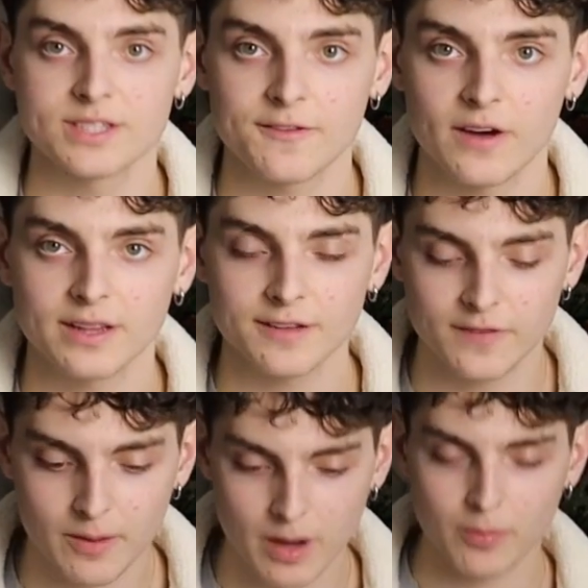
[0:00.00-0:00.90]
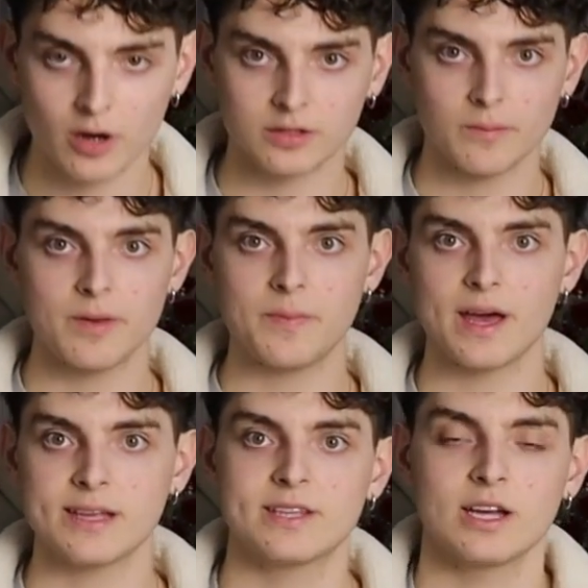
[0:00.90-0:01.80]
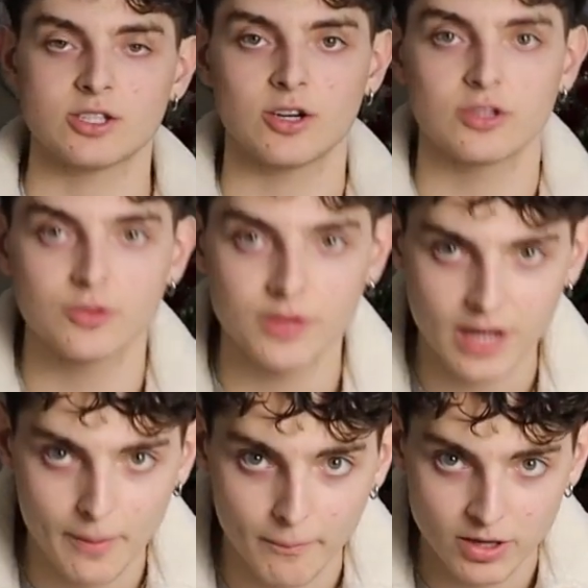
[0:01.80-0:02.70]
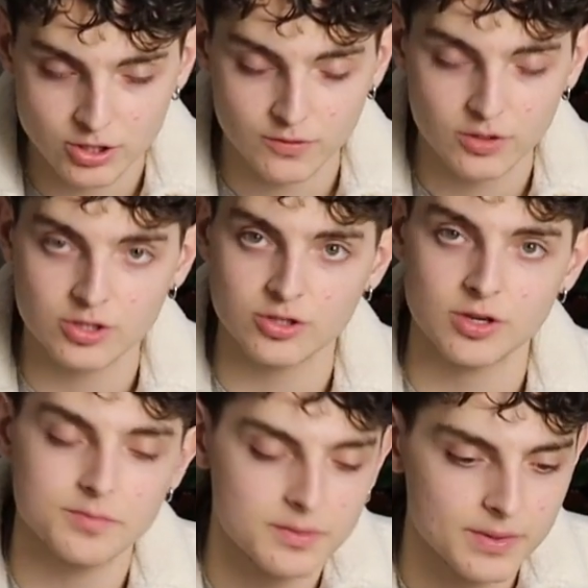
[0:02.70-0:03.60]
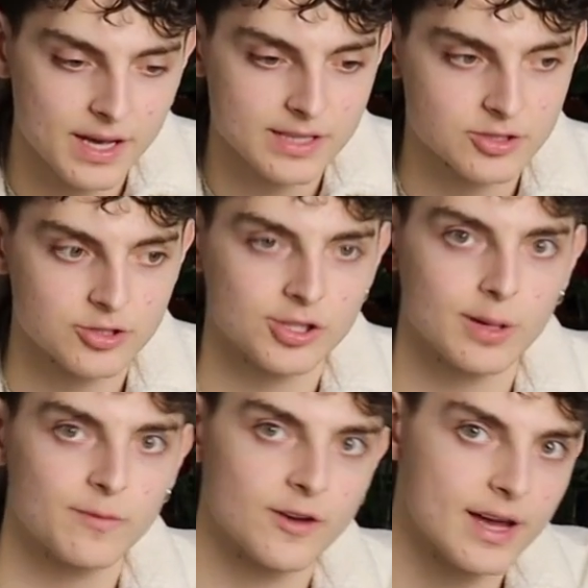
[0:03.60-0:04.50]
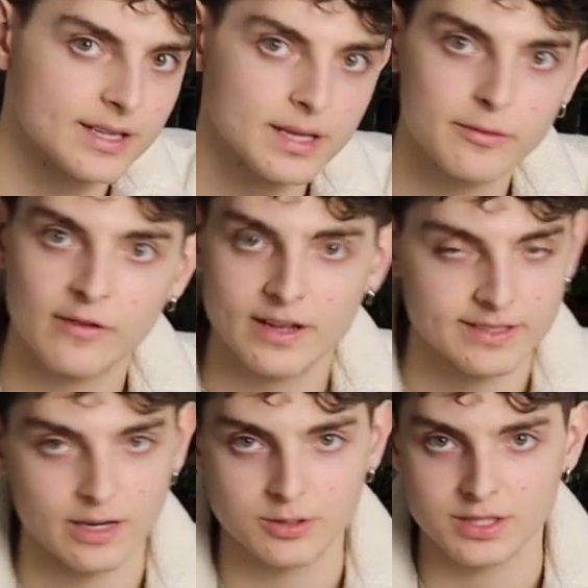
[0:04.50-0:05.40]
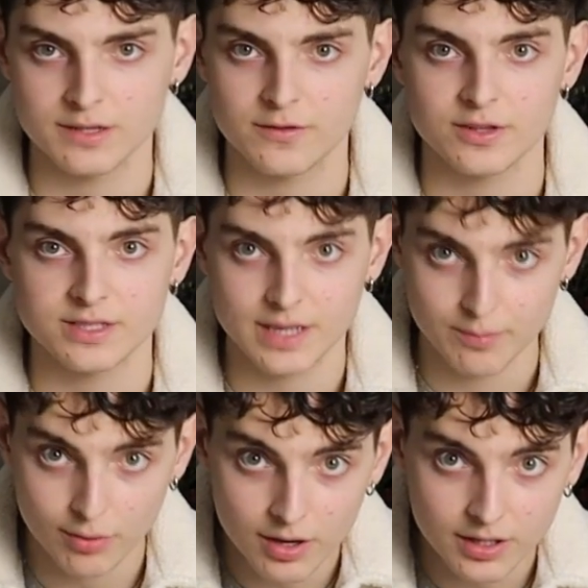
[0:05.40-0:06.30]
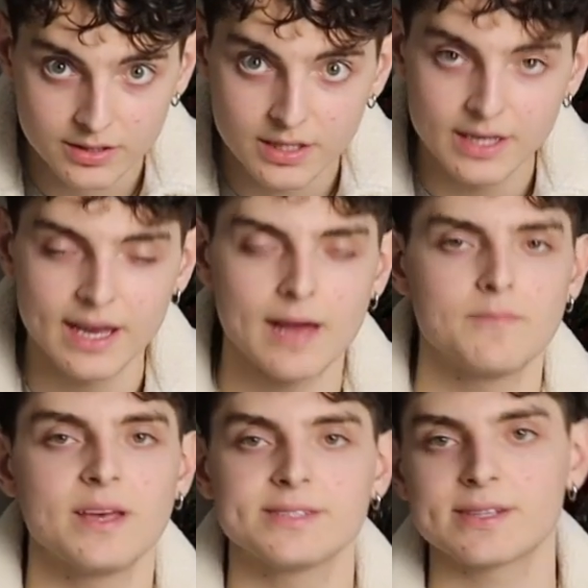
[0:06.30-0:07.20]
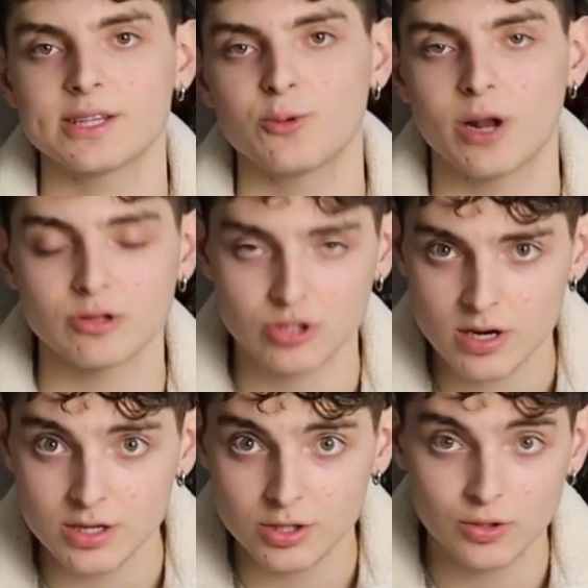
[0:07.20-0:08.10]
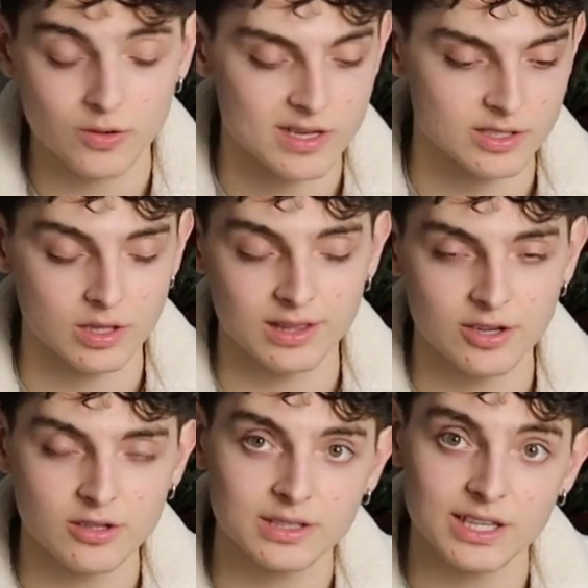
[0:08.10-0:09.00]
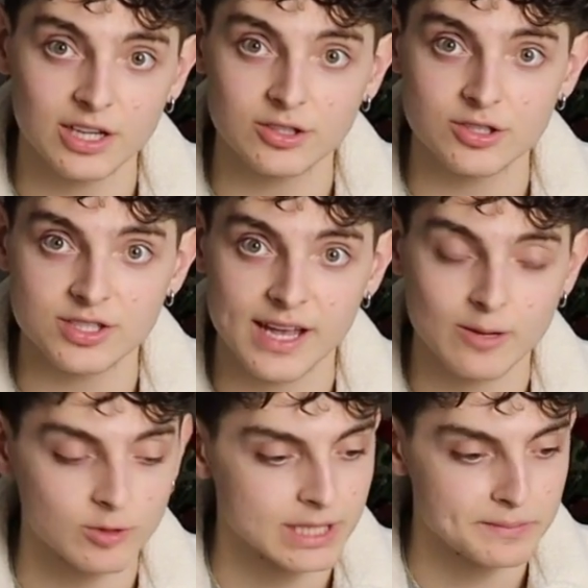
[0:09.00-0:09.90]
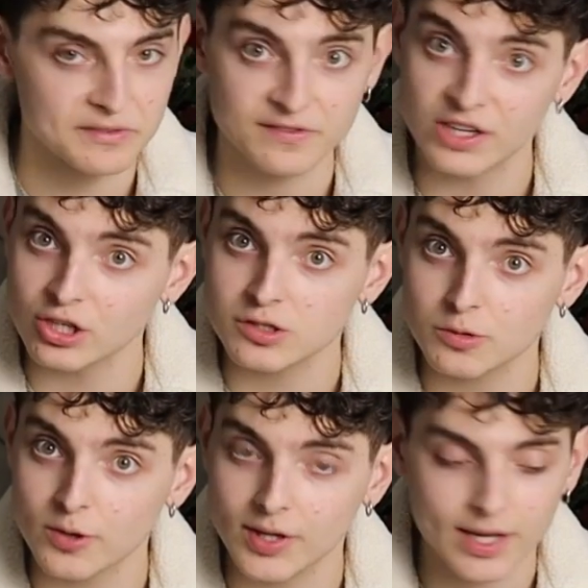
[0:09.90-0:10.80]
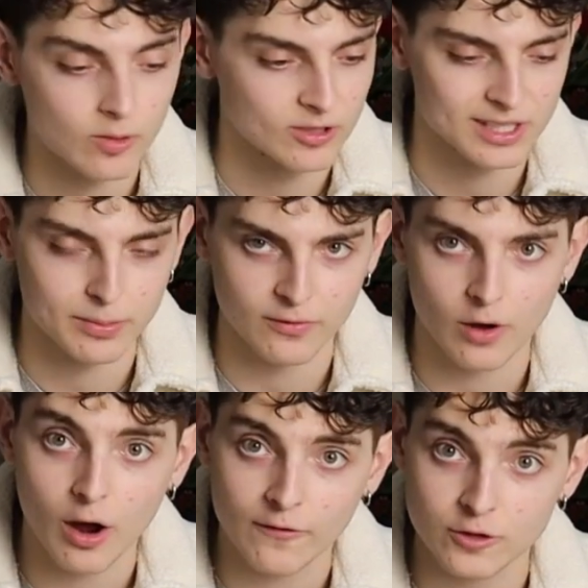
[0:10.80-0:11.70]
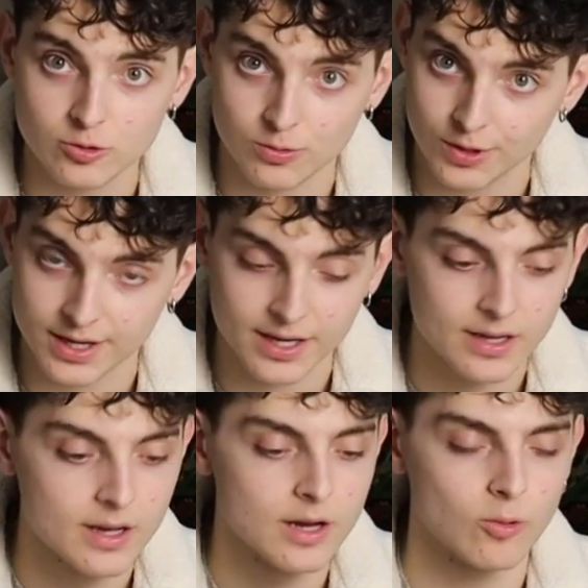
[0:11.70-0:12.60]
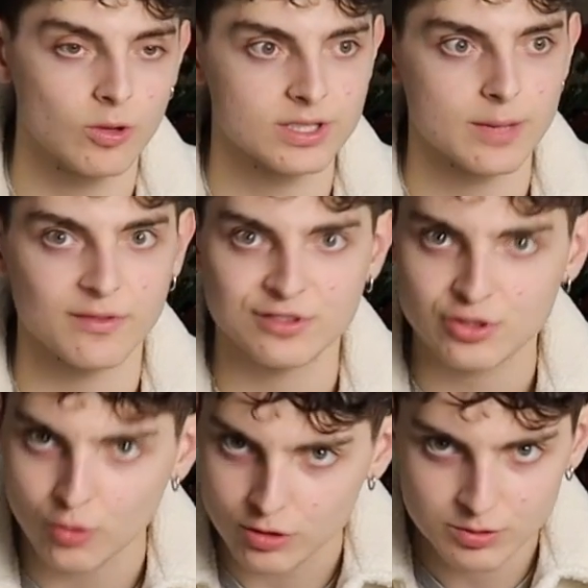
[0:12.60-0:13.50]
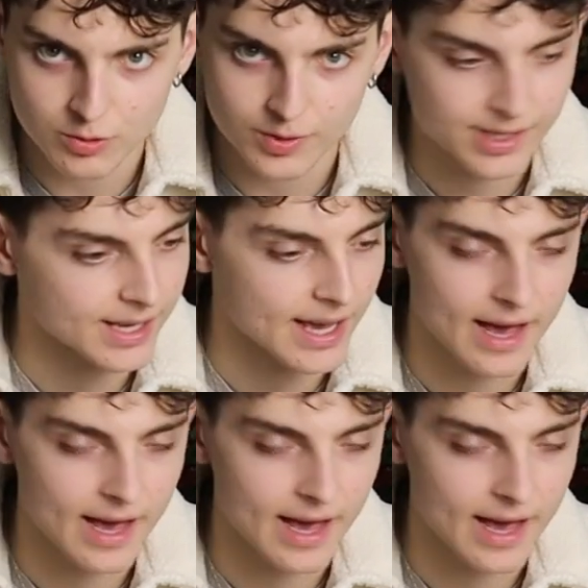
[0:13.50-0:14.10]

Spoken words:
I finally found my product on PPS, I started doing a bunch of research on PP ads, searching up for any type of ads that I would see for the same product. And basically what I was trying to do is literally understand what type of videos were working, what type of offers were working, what type of stores were working,